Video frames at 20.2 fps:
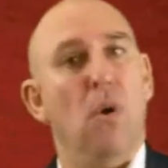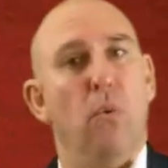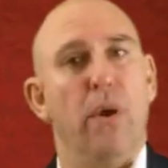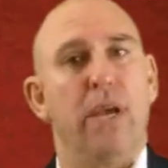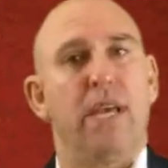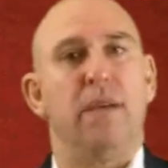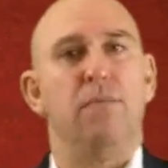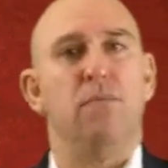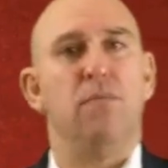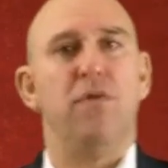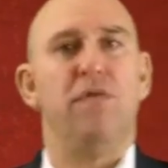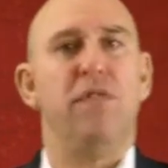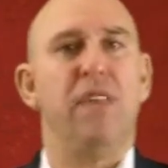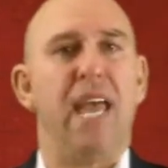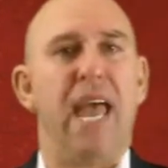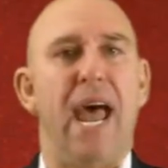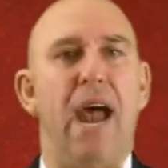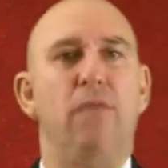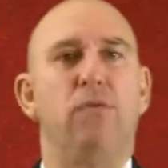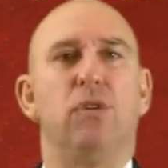We can move
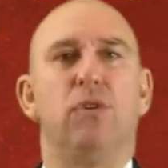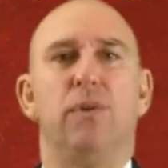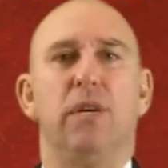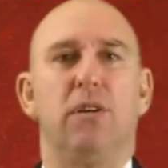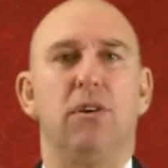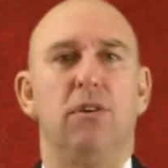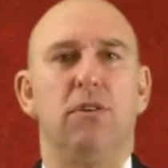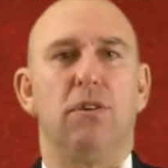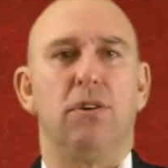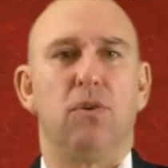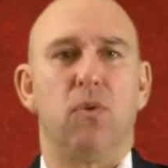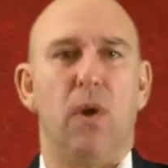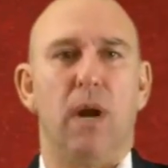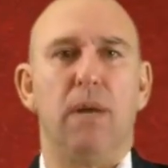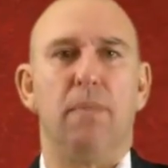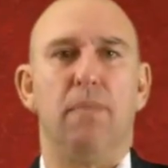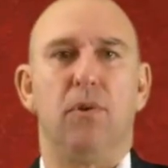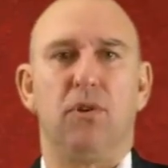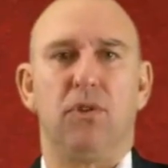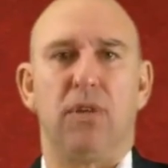the average return to
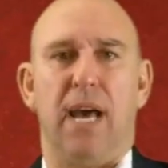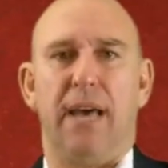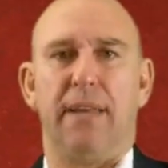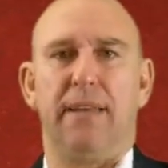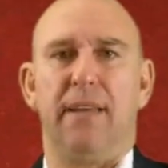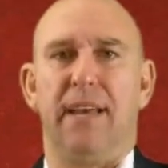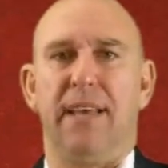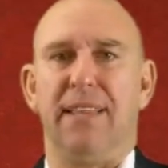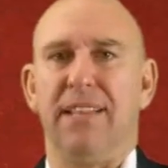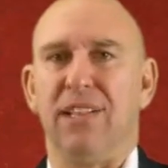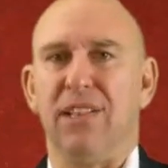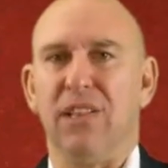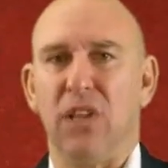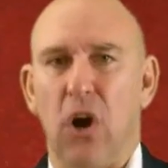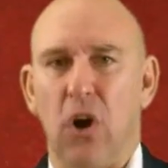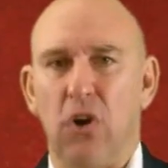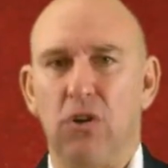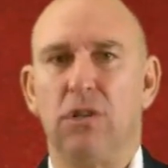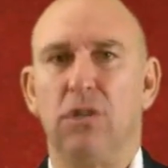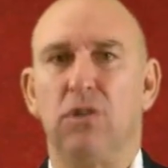20%, and the
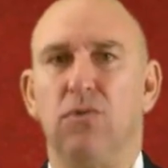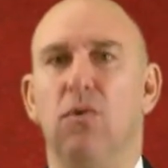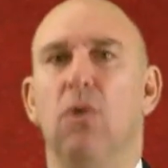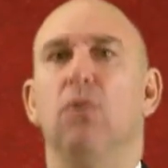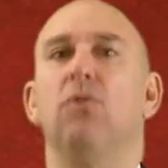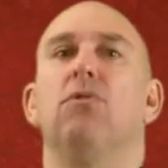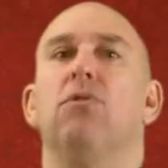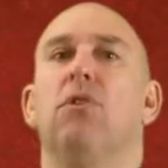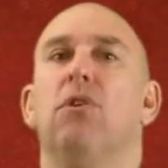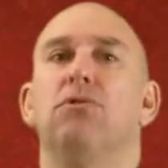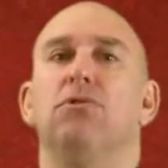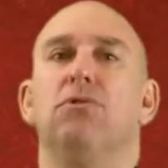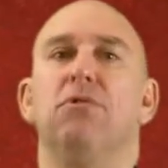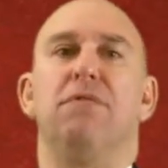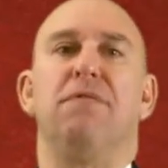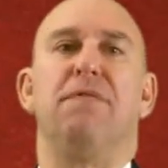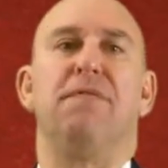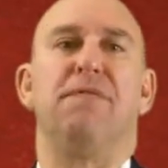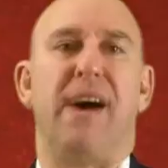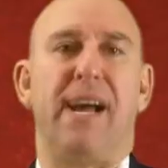largest roller
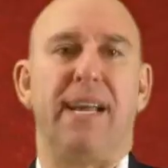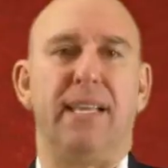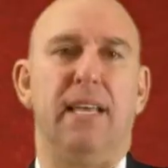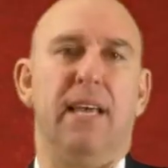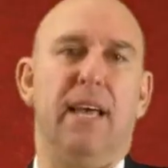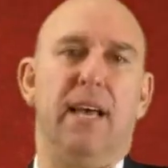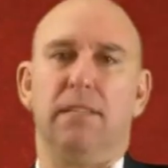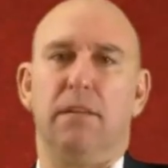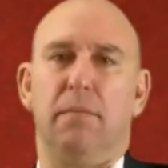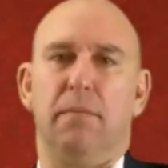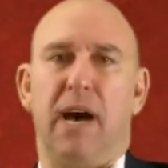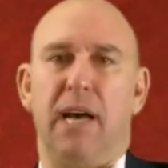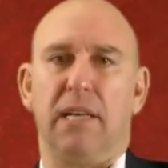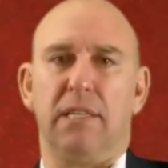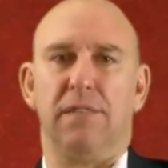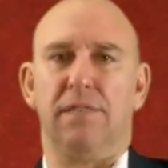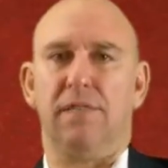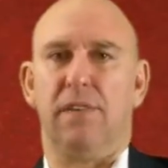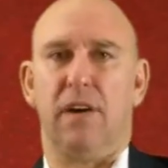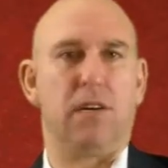coaster finally has a
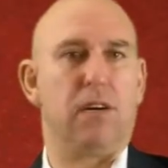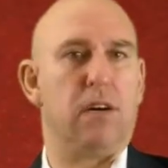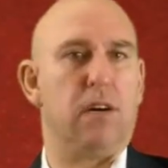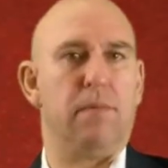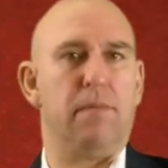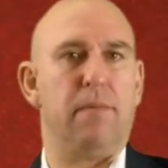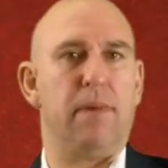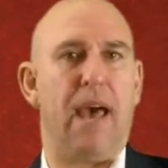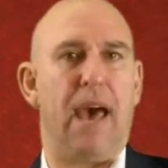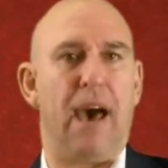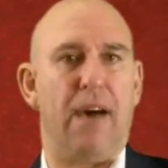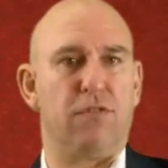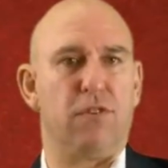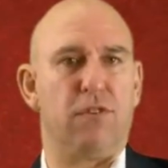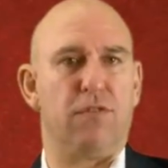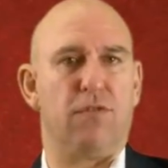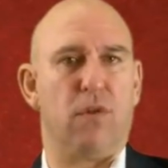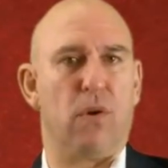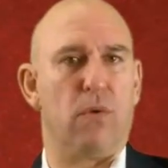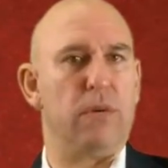positive outcome
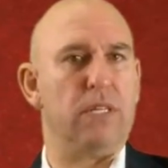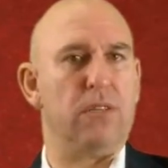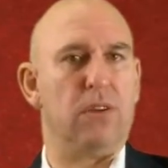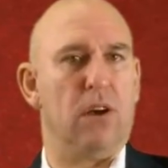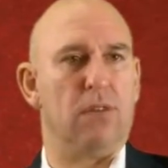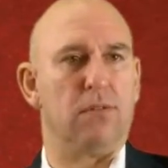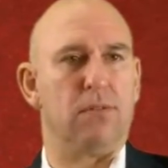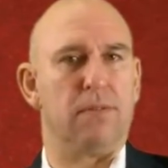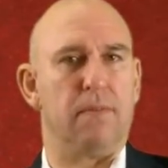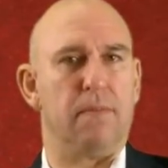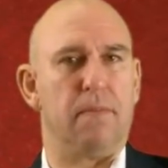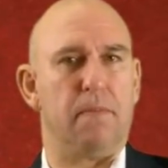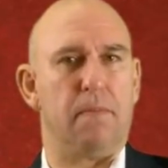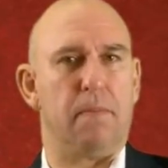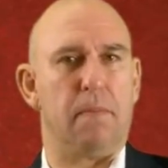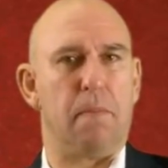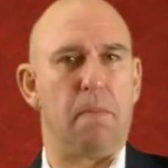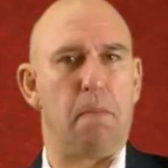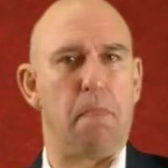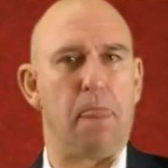after 4 results.
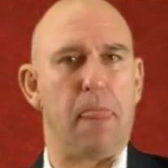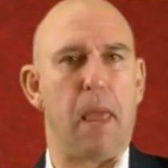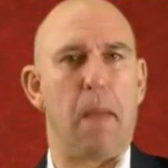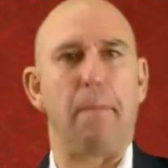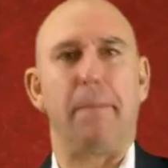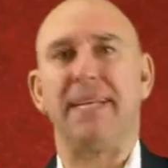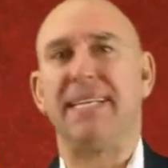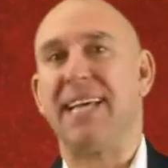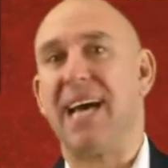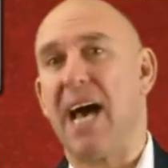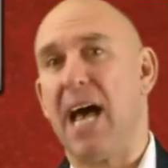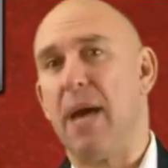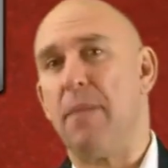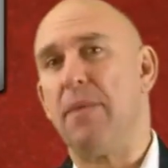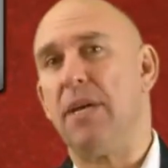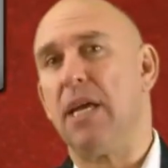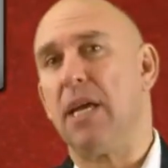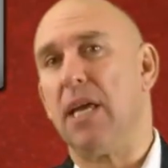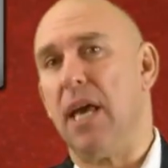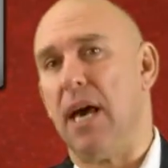But
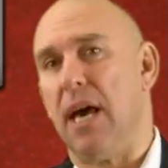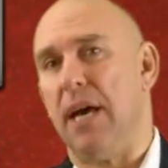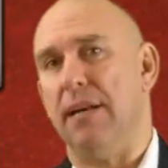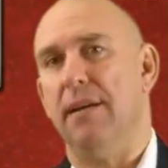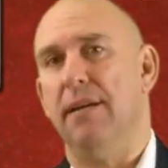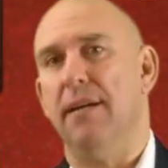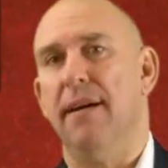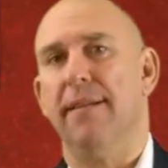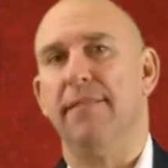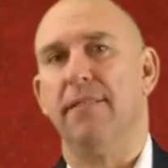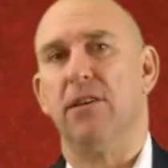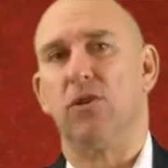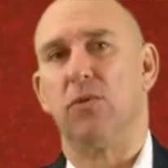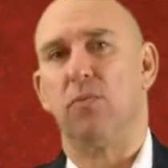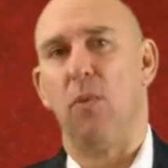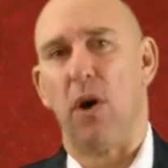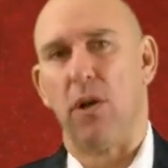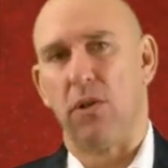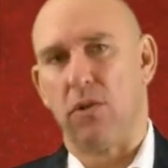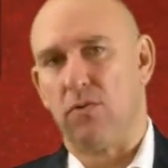time and again, the
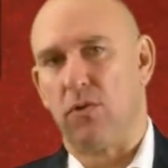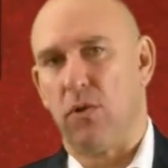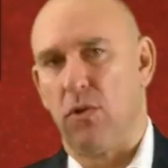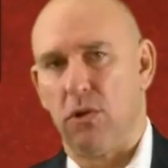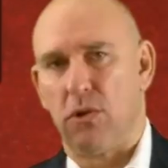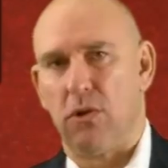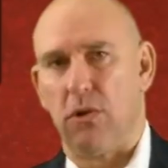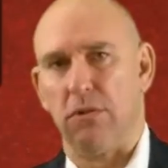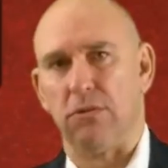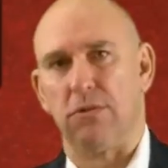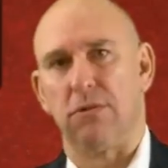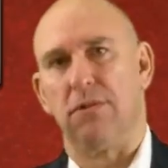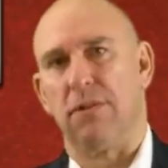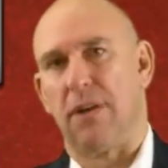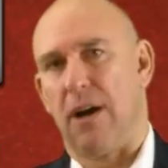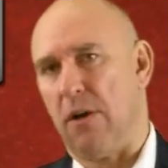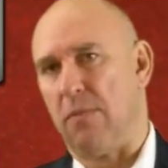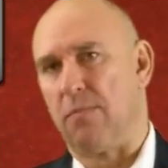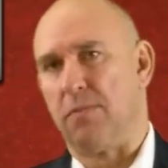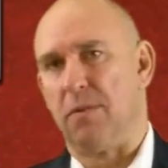smaller roller
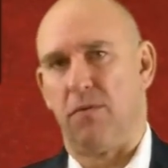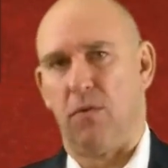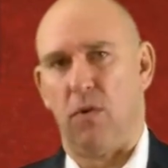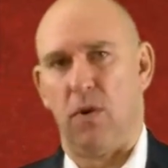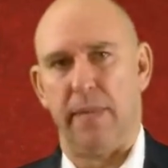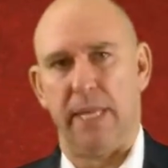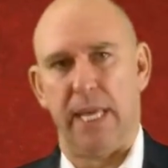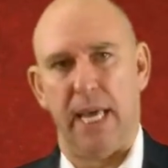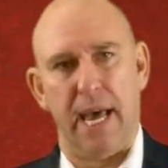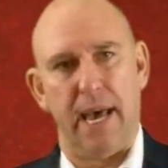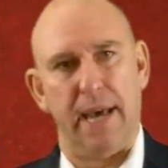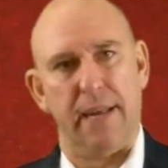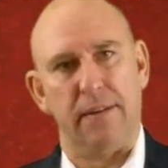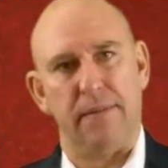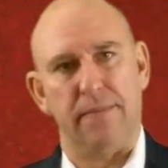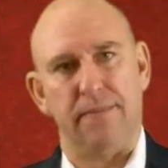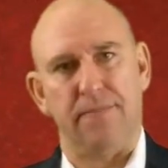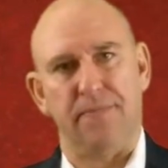coasters outperform in the end.